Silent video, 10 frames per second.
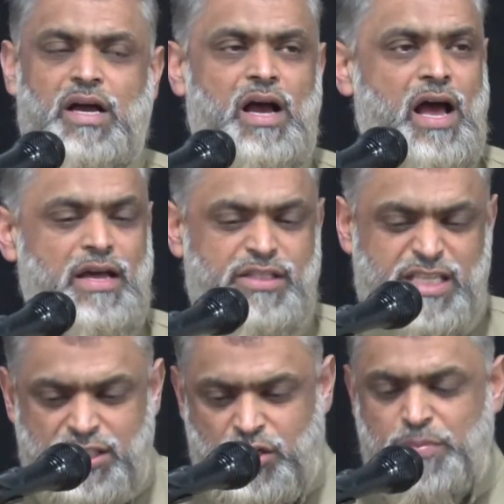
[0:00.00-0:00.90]
and
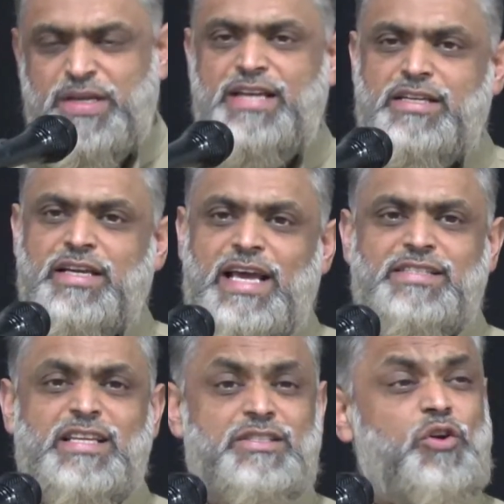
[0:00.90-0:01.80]
discriminated
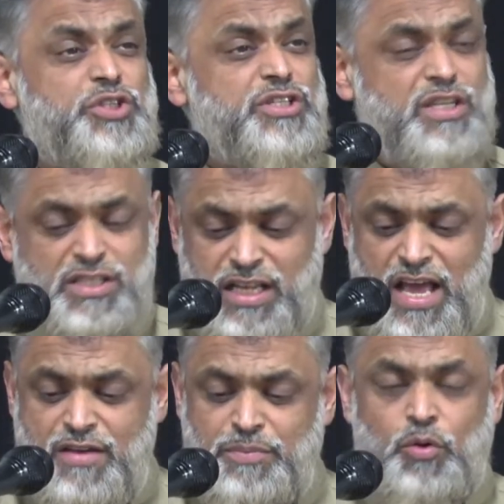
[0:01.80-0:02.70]
against as not just a
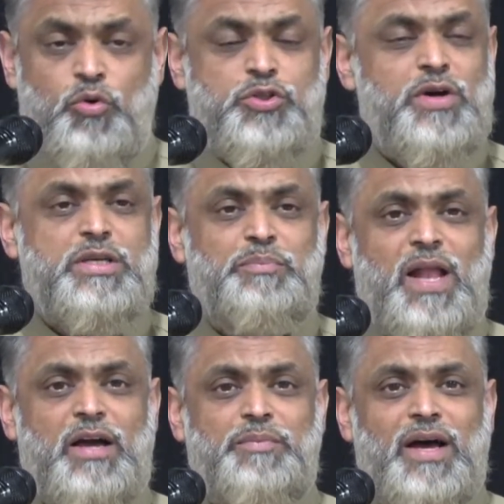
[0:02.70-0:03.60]
slave but also as a
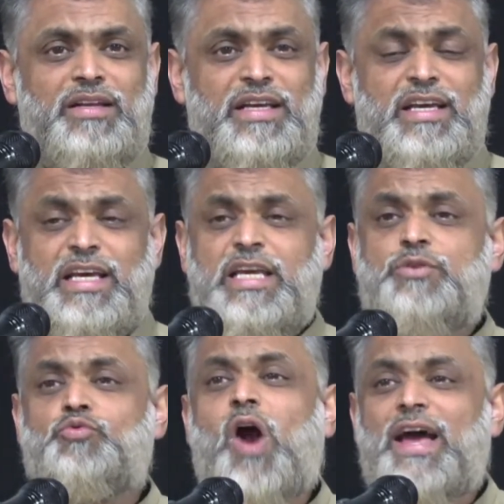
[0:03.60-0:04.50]
black man. He
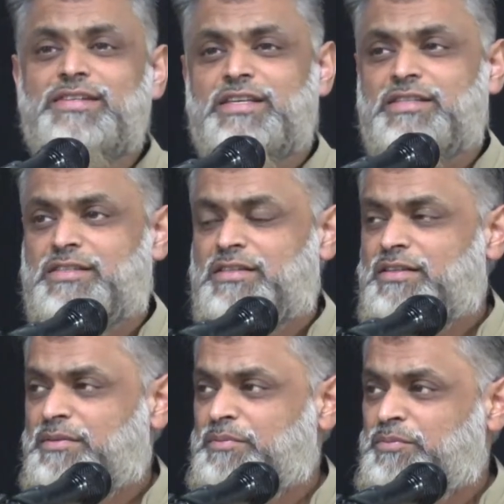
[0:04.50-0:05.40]
rises
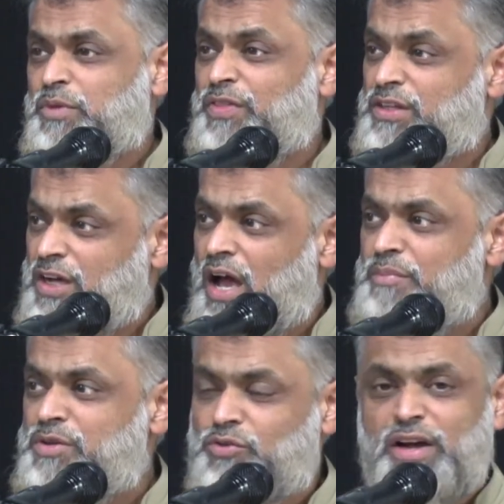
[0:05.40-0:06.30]
when the
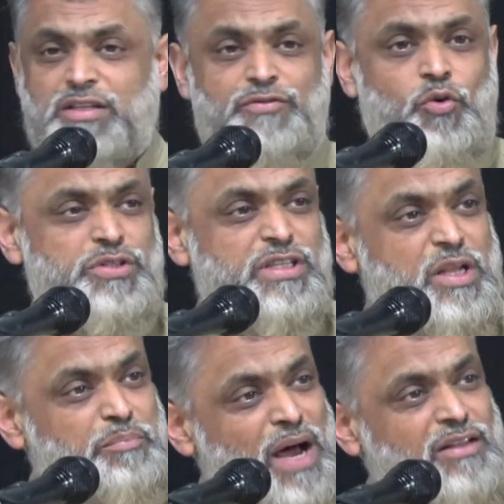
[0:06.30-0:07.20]
time is right. Of course, in
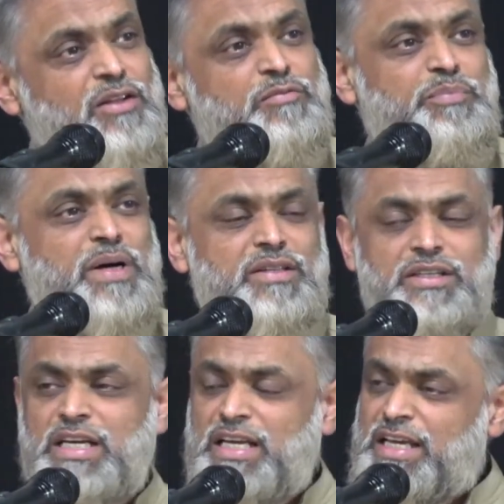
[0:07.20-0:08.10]
the Battle of
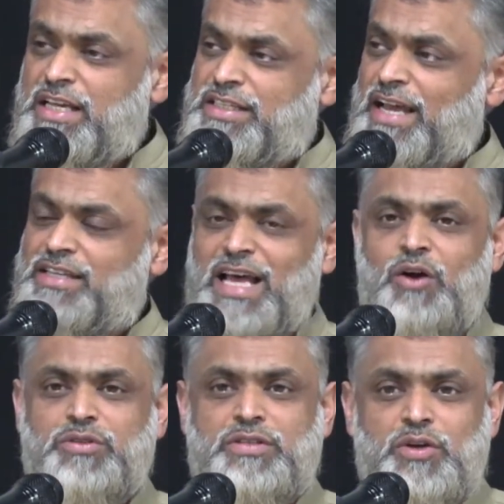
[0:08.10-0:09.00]
Badr, he takes
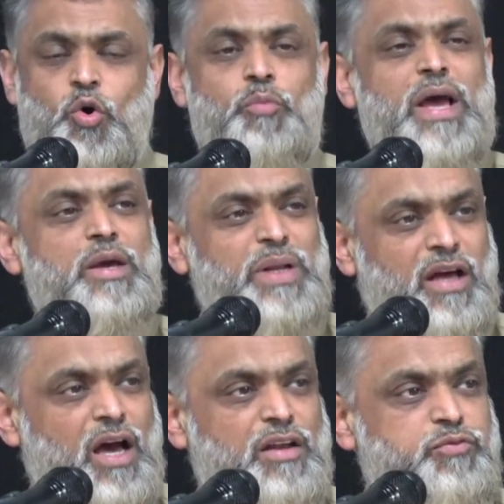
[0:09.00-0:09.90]
out Umayyah bin
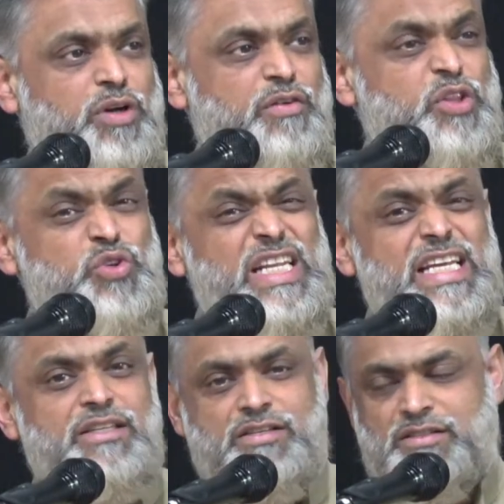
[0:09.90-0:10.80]
Khalaf, one of the
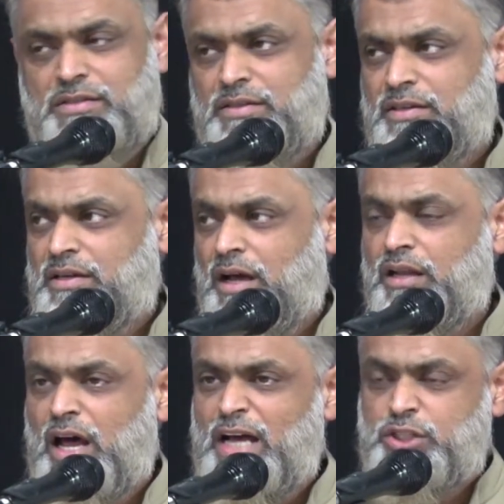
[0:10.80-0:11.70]
leaders.
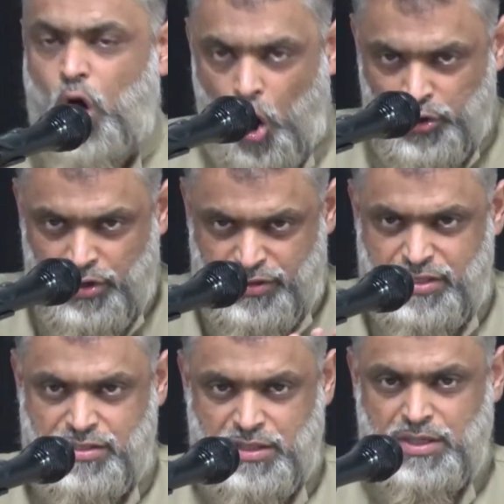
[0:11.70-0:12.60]
Allah has honored
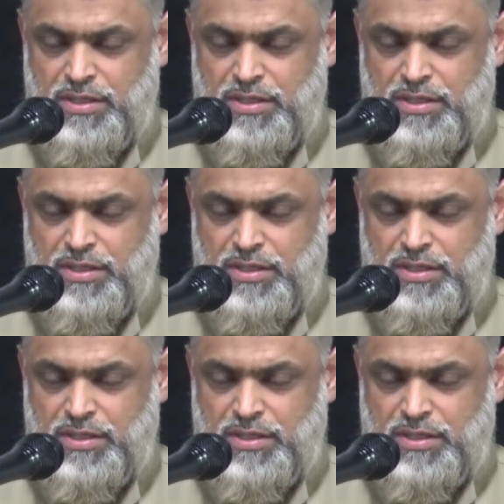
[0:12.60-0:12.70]
this